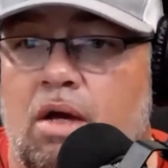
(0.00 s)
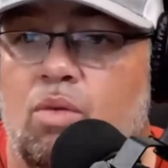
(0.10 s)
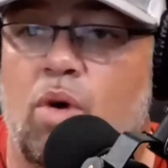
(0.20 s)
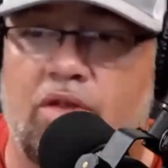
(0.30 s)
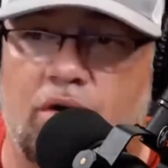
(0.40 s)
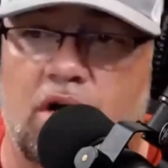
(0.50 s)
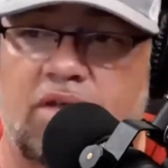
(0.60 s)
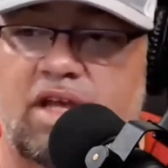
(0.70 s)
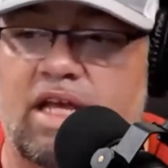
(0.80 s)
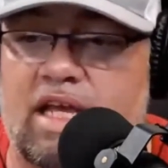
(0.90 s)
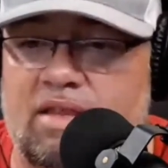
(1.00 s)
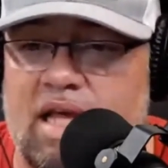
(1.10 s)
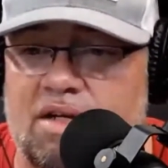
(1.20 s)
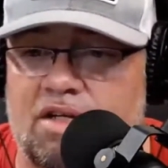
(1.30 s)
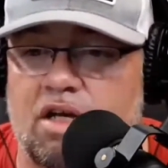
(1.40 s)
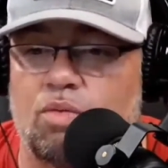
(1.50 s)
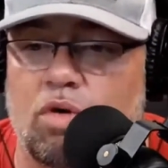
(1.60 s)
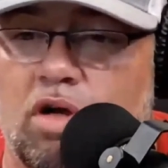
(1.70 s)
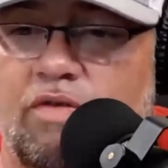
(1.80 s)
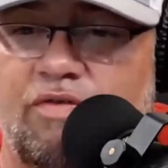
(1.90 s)
Whether or not they get that done,
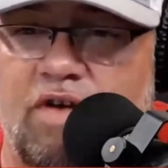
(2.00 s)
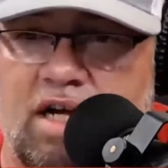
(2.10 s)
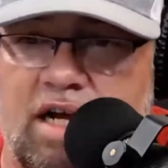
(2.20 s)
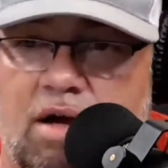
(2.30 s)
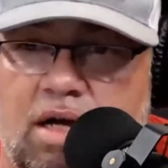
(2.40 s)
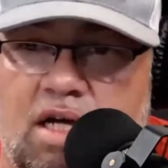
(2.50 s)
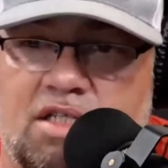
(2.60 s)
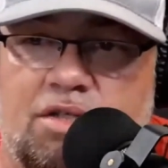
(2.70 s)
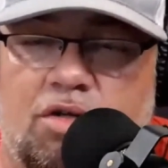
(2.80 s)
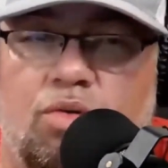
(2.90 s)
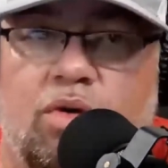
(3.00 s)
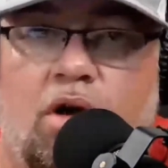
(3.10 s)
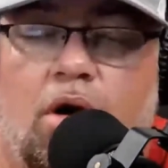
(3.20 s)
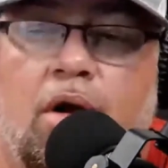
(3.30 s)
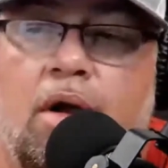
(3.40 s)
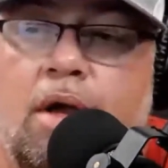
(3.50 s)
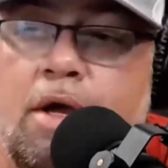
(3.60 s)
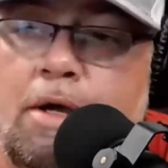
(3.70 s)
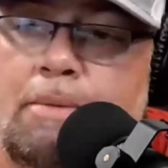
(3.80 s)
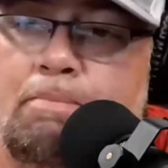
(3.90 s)
we're going to find out, guys. You know, we are.
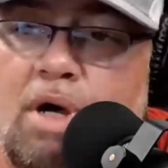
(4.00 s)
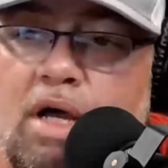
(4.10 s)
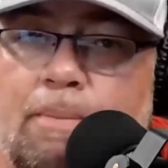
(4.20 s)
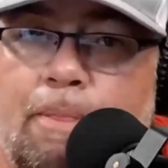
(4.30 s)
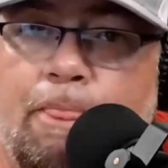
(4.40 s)
But